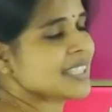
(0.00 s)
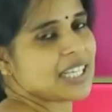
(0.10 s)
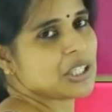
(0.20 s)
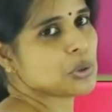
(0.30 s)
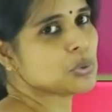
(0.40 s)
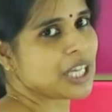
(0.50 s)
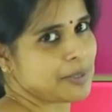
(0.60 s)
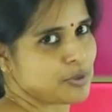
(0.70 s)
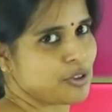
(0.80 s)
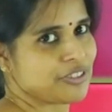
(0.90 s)
there are two
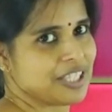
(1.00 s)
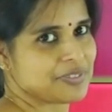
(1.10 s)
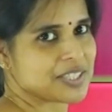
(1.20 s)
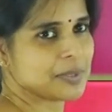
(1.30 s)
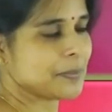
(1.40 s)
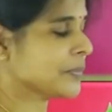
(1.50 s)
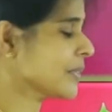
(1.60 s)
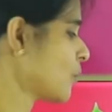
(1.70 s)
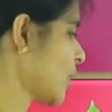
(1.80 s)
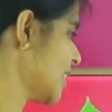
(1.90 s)
types of leaves.
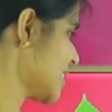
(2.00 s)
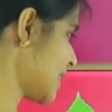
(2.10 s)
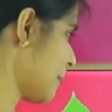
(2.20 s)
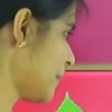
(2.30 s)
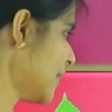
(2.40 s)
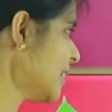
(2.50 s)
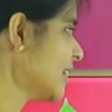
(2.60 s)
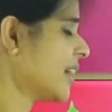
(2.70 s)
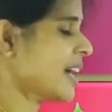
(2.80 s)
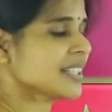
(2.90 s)
One is simple
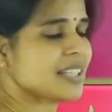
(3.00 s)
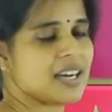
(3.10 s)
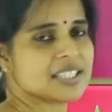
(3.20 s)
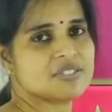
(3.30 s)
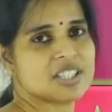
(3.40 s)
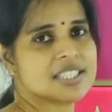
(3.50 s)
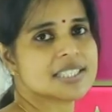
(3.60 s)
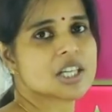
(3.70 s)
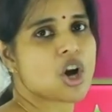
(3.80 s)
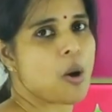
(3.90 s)
and the other one
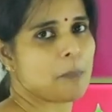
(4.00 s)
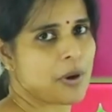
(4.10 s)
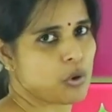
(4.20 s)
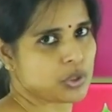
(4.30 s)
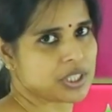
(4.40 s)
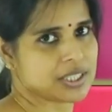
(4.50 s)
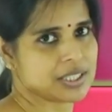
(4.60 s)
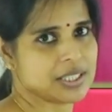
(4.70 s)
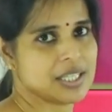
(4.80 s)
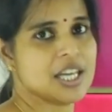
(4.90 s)
is compound.
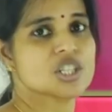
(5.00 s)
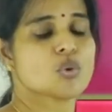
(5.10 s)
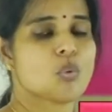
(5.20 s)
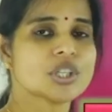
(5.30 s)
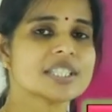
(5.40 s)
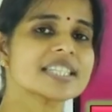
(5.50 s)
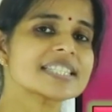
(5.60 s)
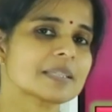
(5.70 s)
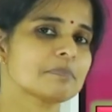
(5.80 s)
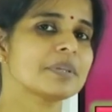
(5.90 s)
So, what is a
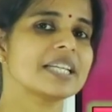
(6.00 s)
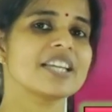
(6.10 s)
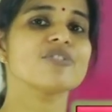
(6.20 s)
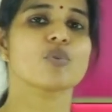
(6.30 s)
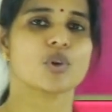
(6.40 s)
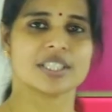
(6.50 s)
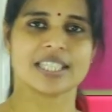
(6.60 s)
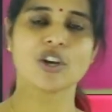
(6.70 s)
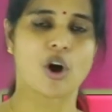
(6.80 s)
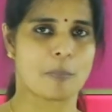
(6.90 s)
simple leaf? What is
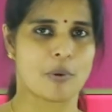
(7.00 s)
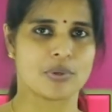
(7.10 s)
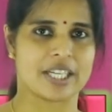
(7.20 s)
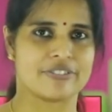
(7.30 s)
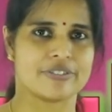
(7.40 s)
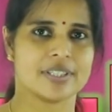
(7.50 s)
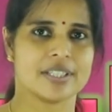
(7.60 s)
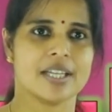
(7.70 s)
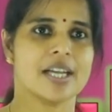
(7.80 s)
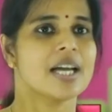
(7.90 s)
a compound leaf?
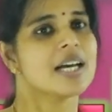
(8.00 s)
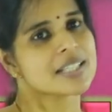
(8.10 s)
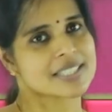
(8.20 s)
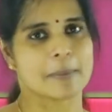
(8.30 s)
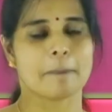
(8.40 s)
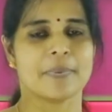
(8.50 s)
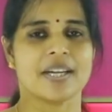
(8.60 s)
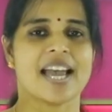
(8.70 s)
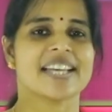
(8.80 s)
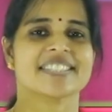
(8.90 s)

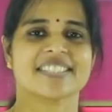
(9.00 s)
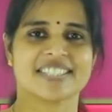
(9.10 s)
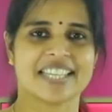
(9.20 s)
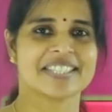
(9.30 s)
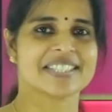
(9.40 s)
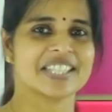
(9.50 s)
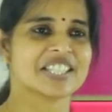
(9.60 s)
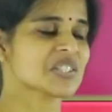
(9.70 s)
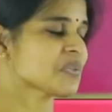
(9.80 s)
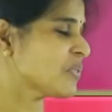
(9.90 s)
Simple, as it says, it is